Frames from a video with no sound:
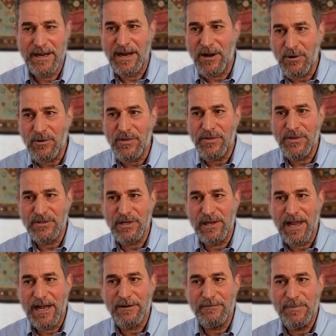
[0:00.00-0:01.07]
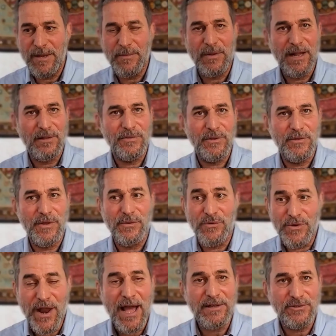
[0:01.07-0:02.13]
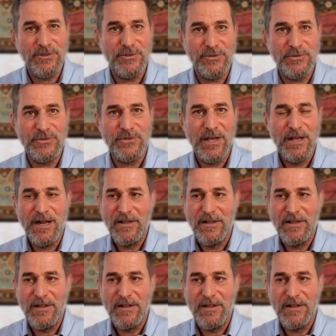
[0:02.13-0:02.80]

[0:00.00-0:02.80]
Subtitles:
And I know that there's a lot of people out there that are not Jews